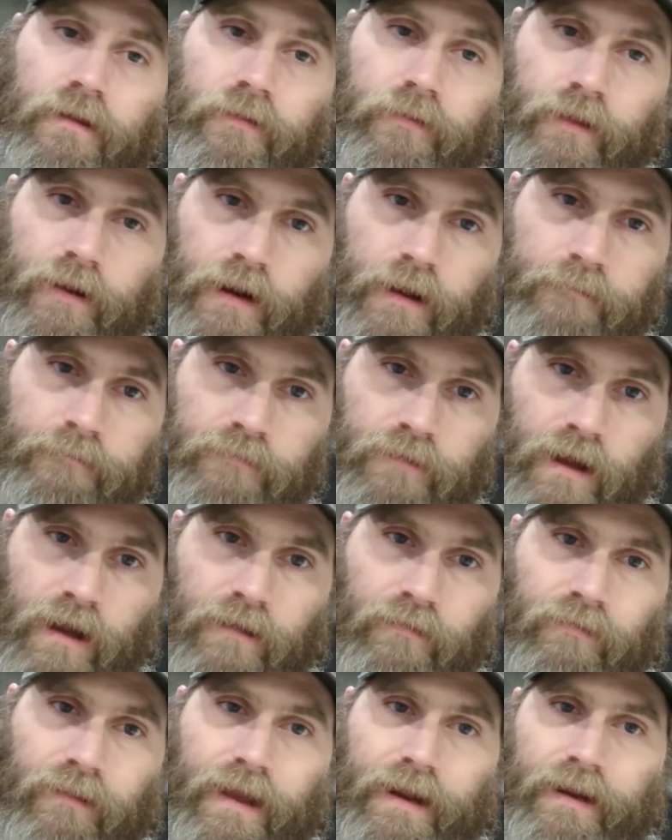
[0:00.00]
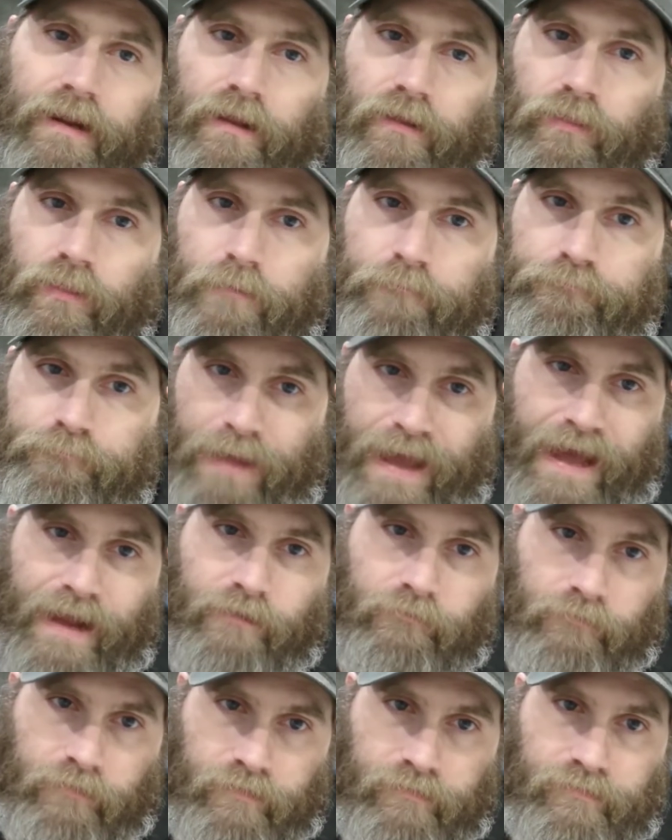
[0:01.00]
that I'm not letting the
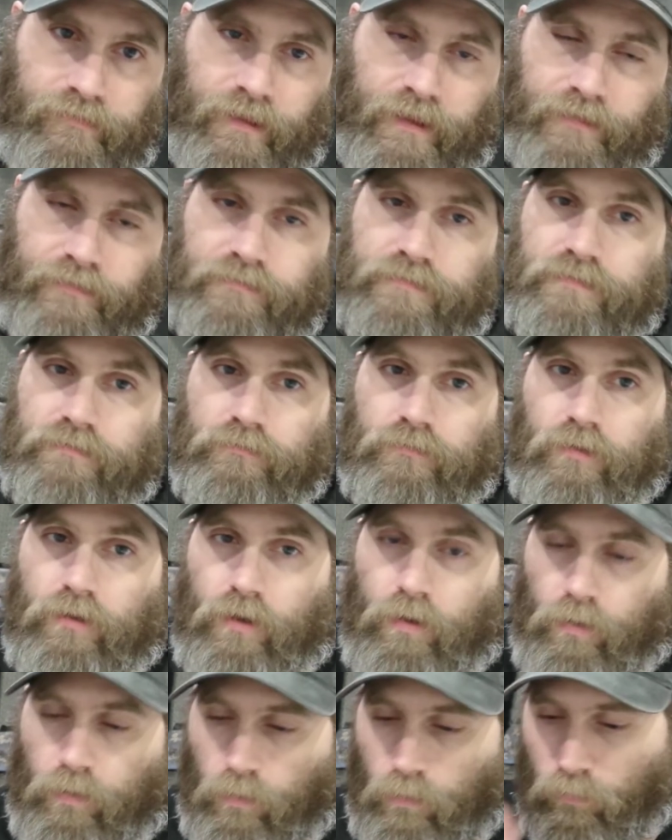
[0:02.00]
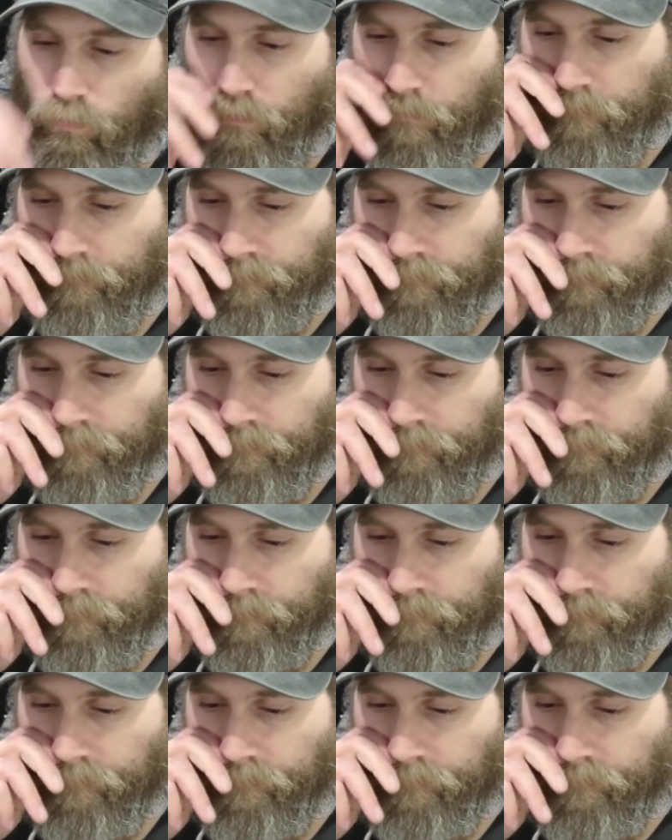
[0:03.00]
batteries get too cold.